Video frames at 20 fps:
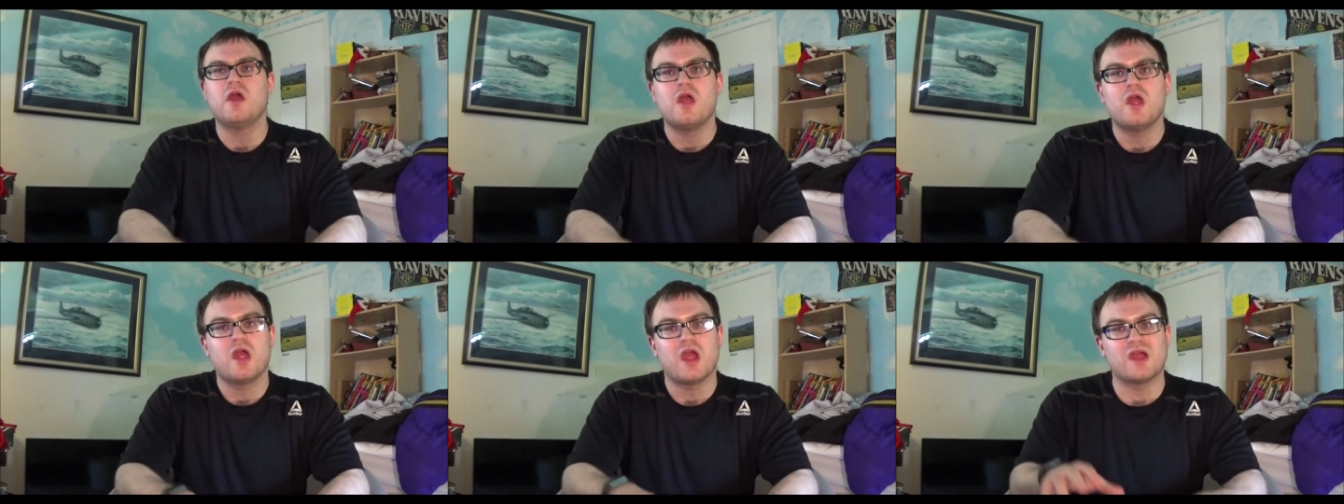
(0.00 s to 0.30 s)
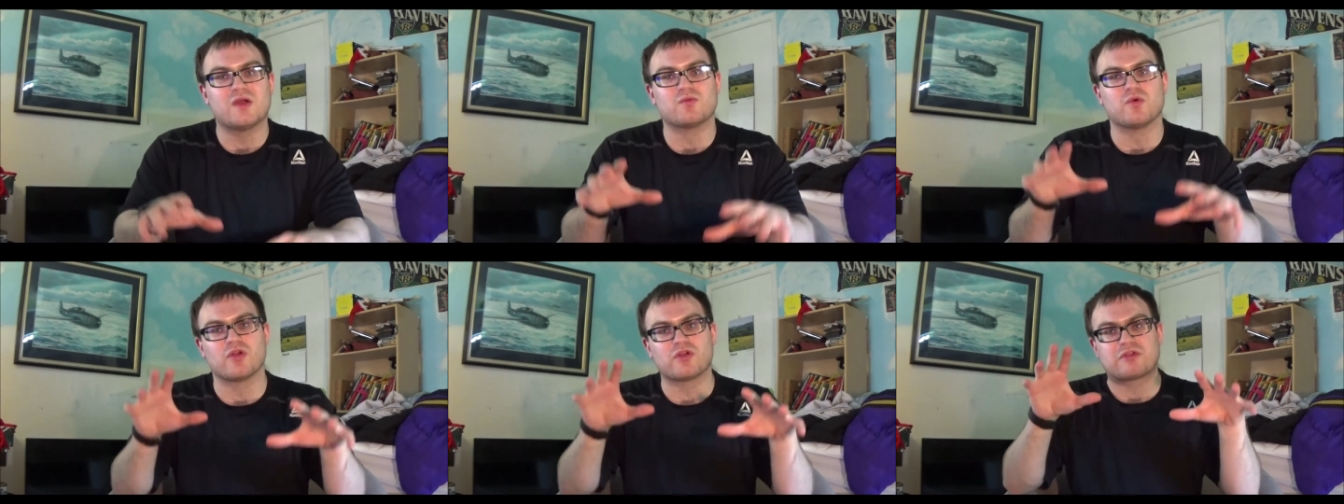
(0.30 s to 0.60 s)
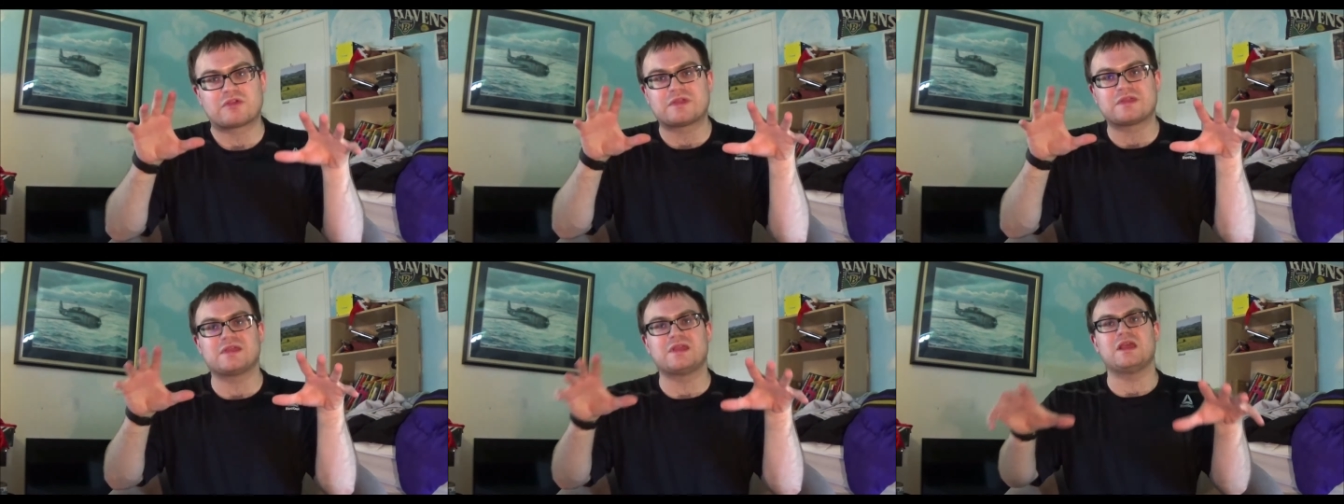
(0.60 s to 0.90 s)
and we'll
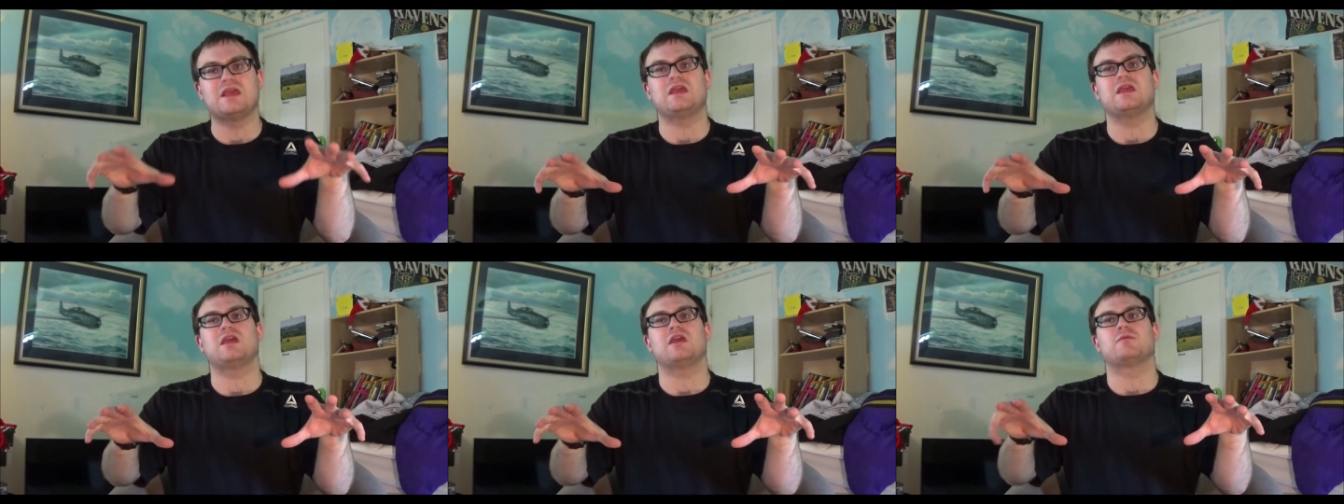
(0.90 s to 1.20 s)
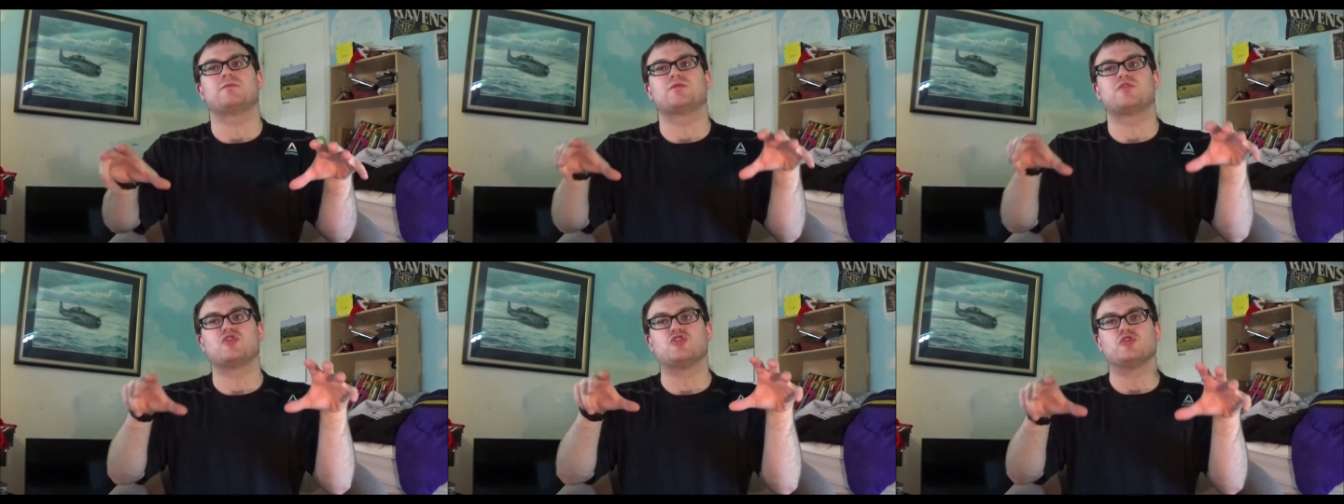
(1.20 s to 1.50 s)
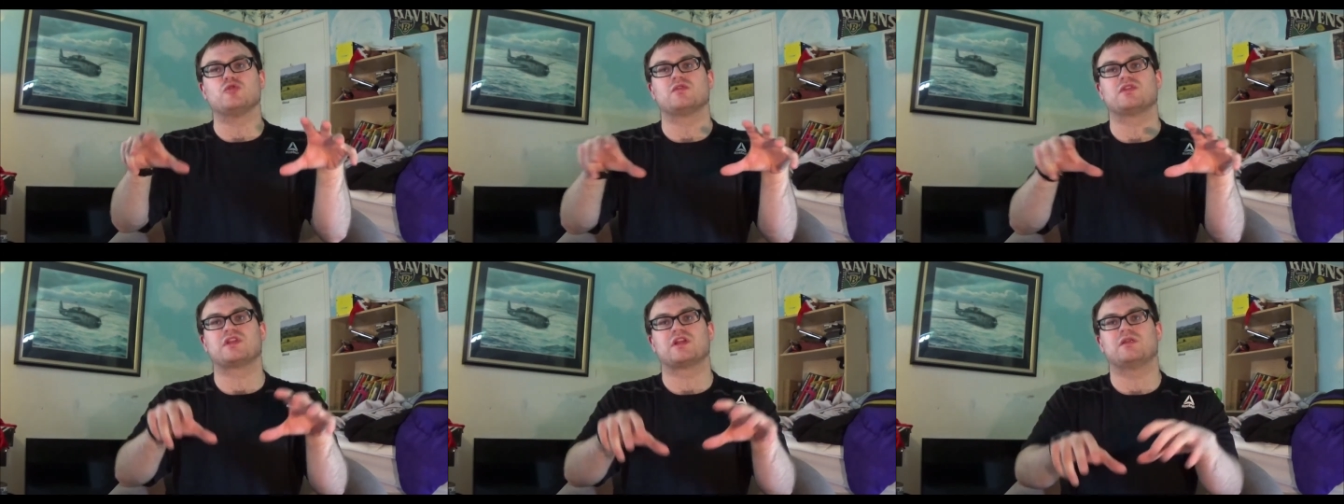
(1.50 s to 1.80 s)
see if
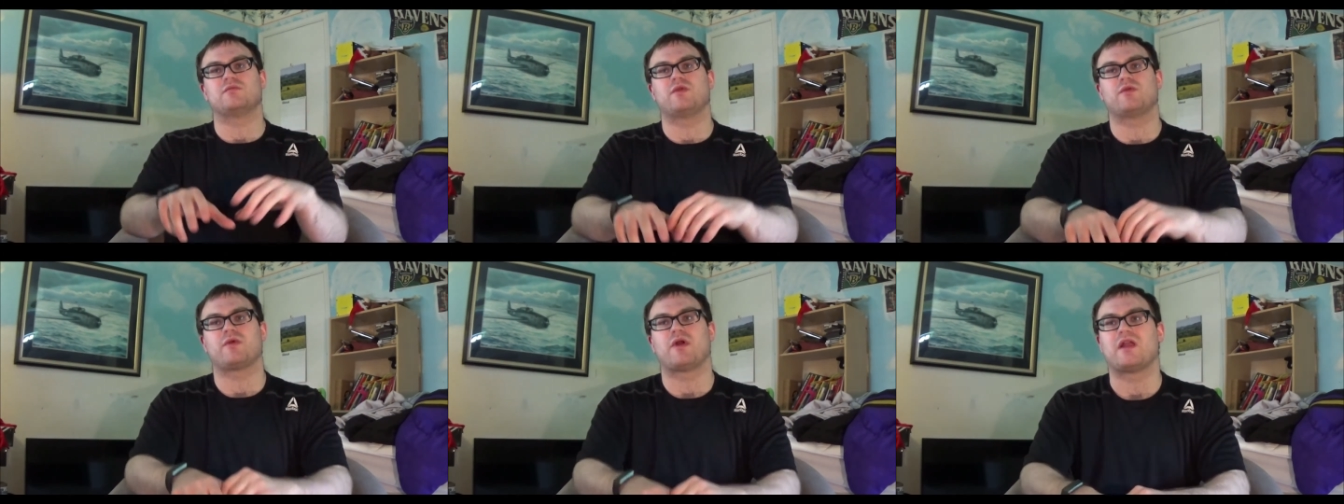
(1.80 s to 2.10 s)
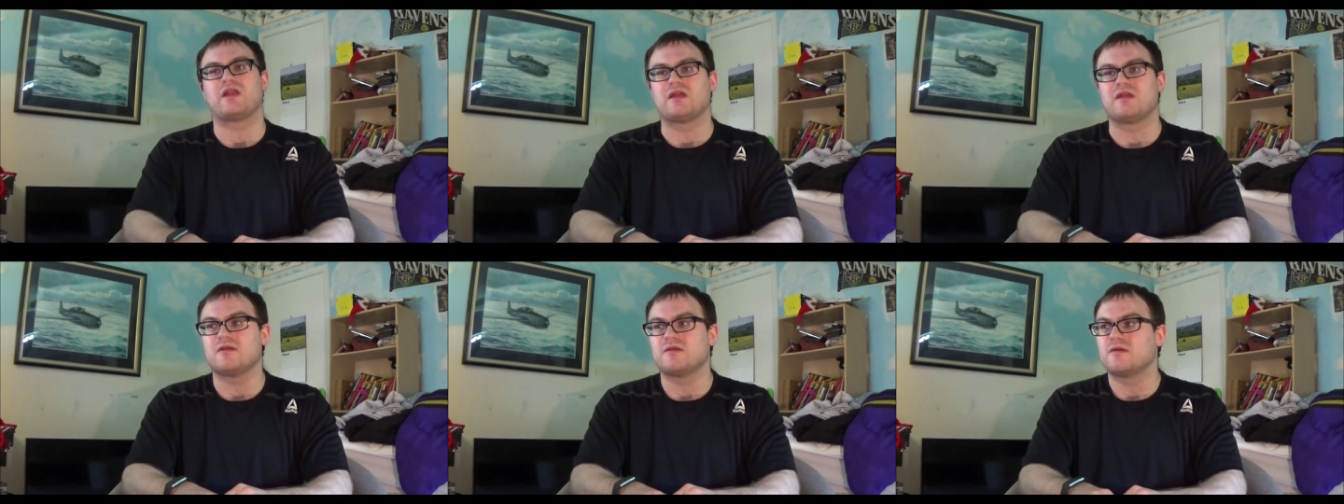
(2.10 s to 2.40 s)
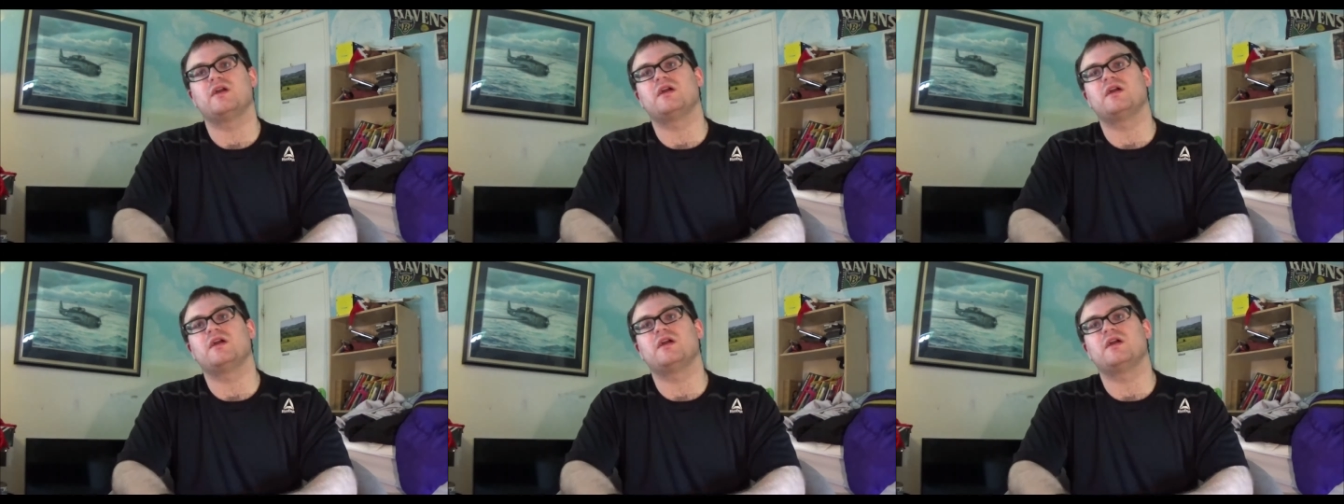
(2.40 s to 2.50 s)
Tua's going to be ready.